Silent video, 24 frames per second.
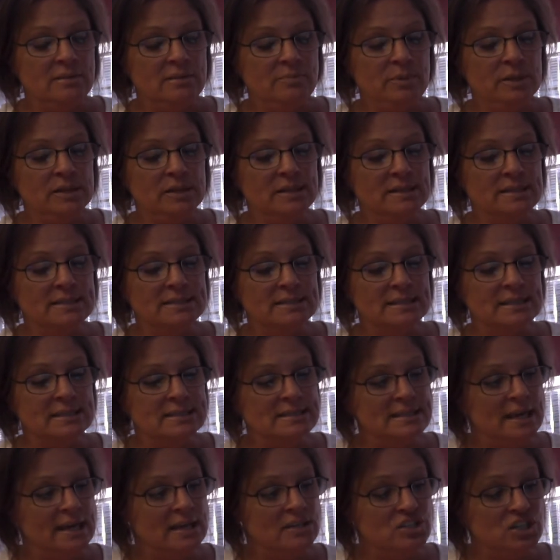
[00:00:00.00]
Billings
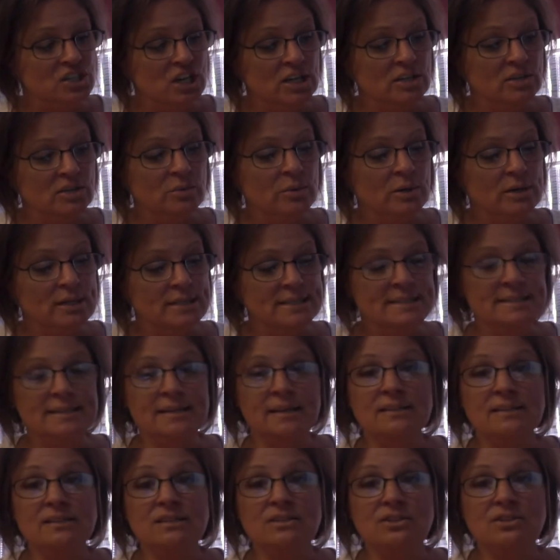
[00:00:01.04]
Gazette, January
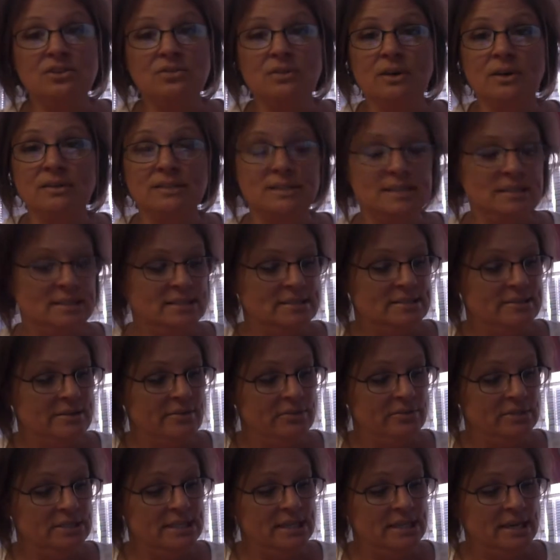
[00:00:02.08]
6,
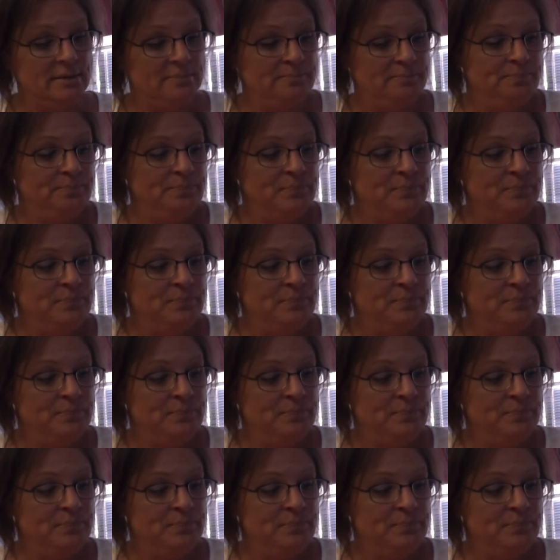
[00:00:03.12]
2017.